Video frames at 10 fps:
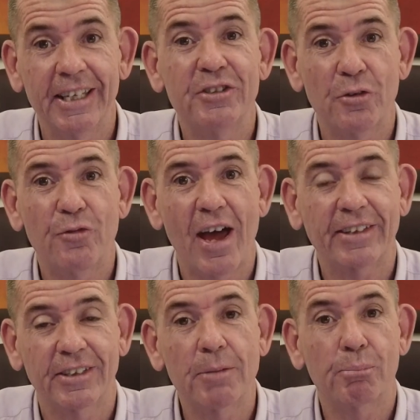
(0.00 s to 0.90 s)
is the
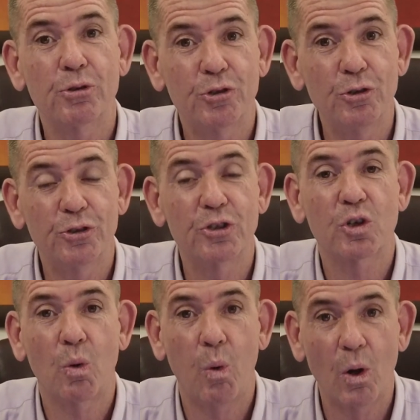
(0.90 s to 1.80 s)
fact that it produces
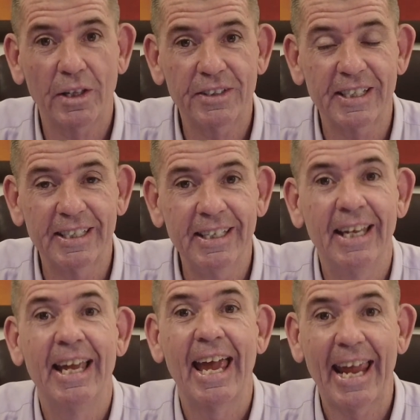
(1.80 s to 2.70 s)
quality
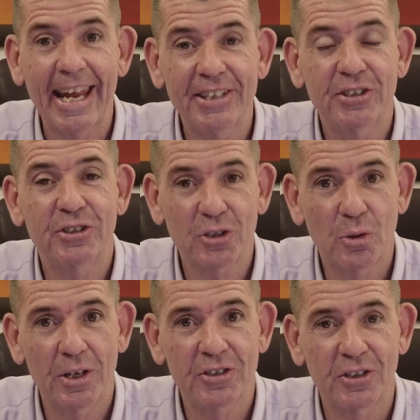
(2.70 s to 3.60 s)
answers and
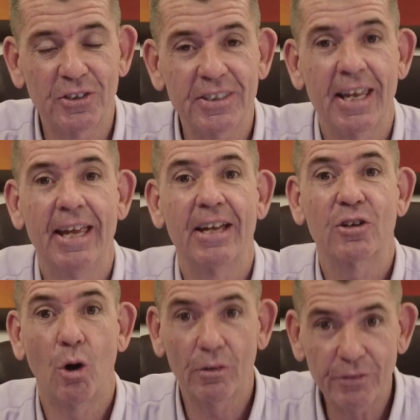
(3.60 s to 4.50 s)
questions
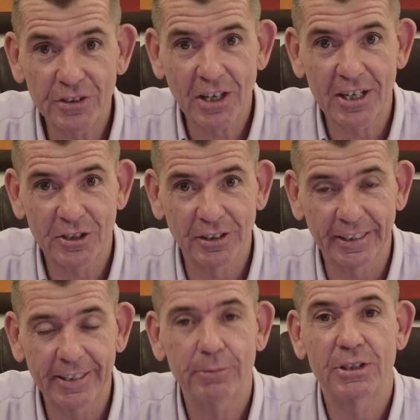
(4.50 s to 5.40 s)

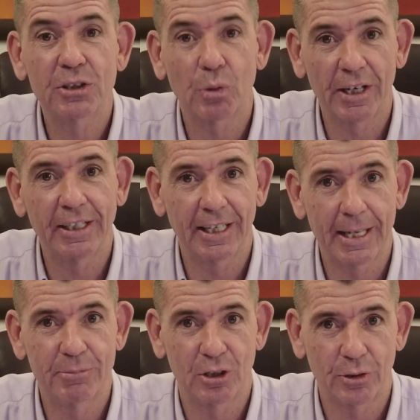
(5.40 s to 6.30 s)
conversationally, which is what
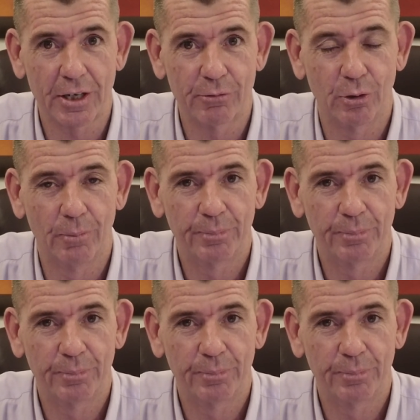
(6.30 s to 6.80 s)
LLMs are looking for,